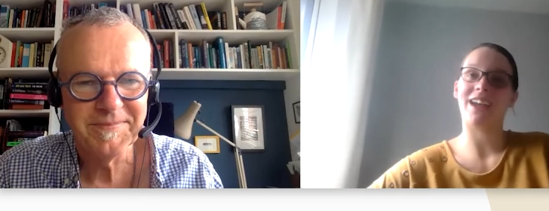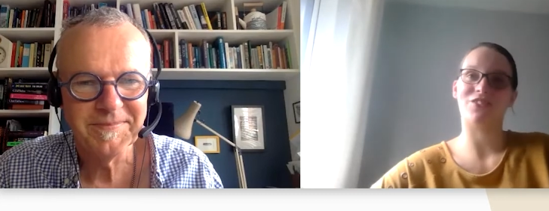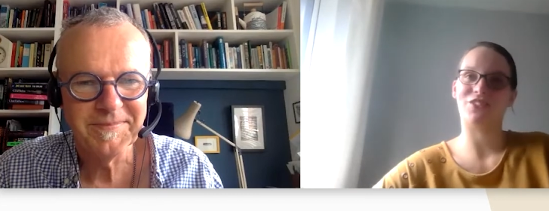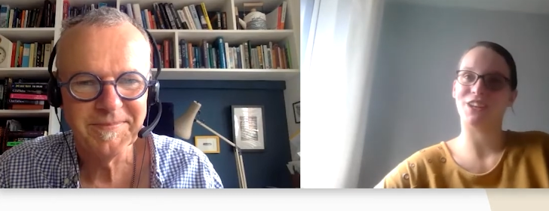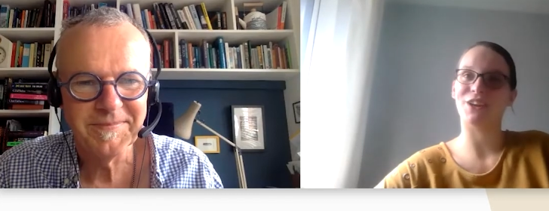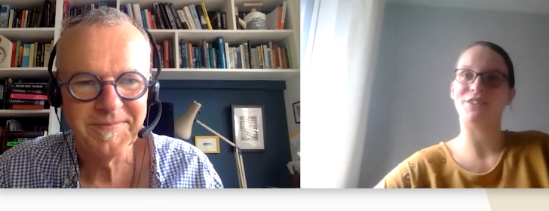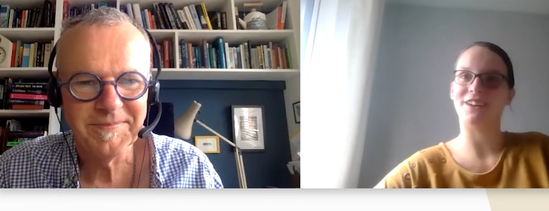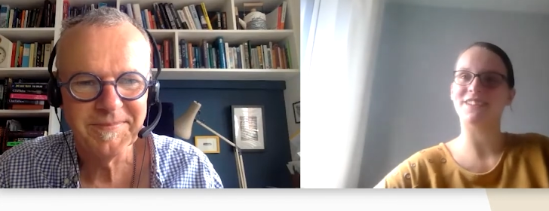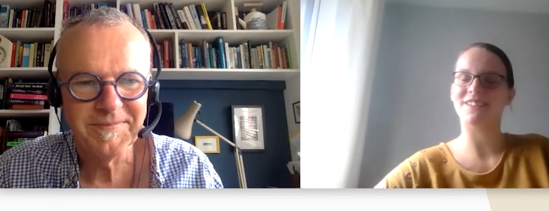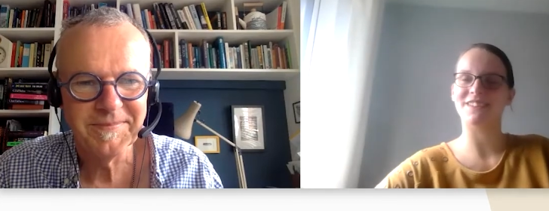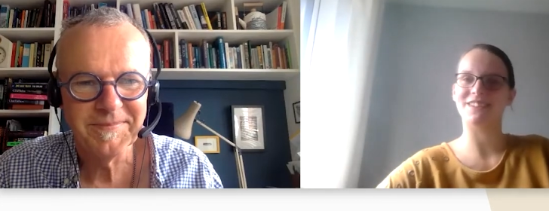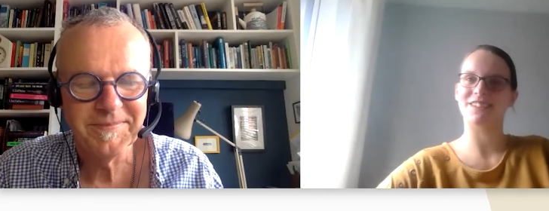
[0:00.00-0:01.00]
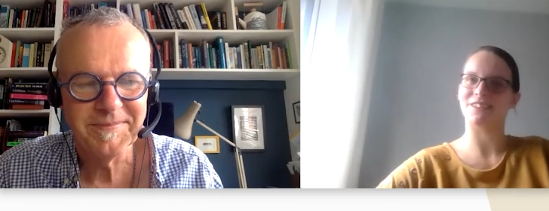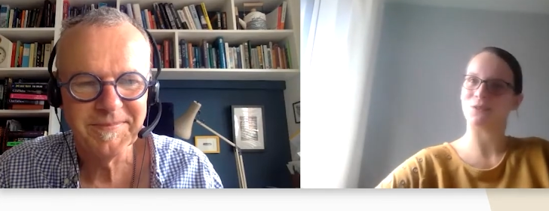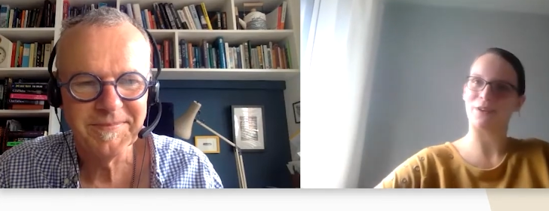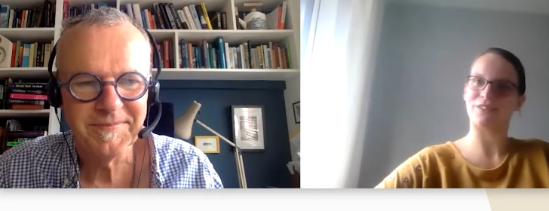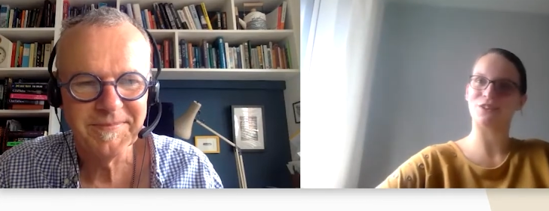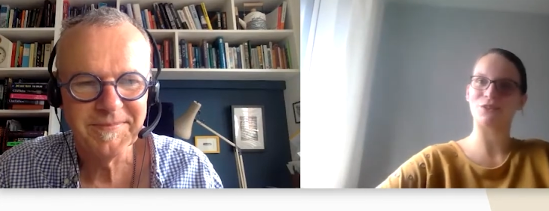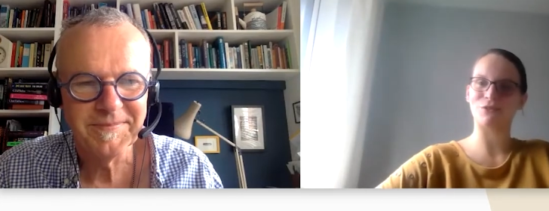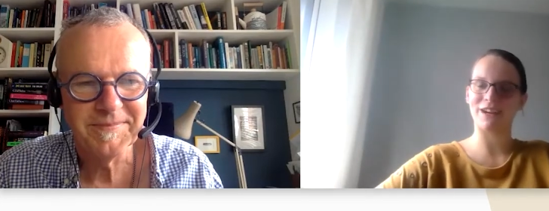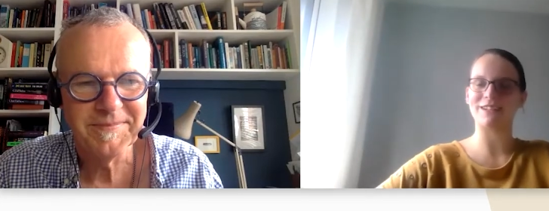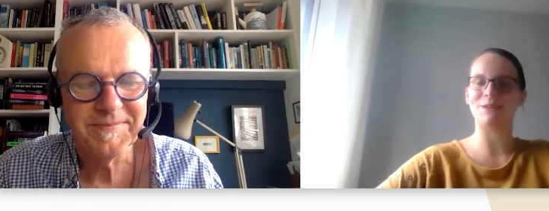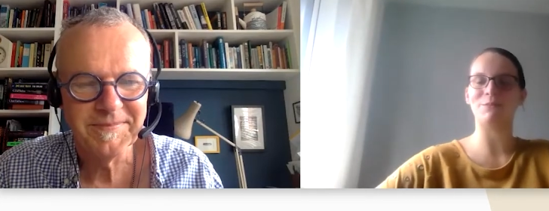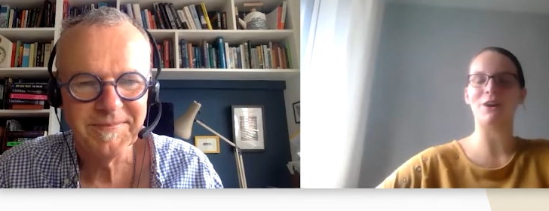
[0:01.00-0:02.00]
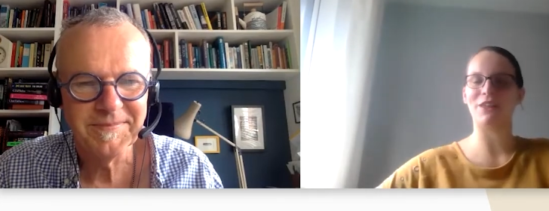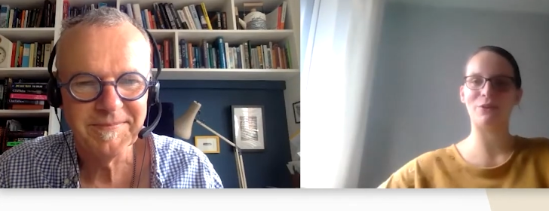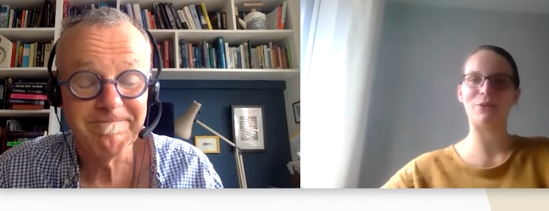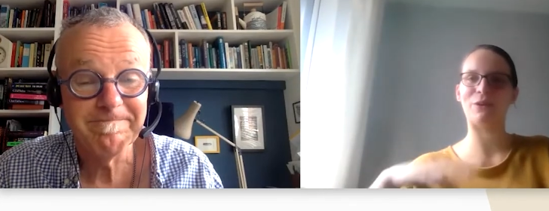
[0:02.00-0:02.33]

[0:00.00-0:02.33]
Speaker 1: I actually know the answer to this question already, but I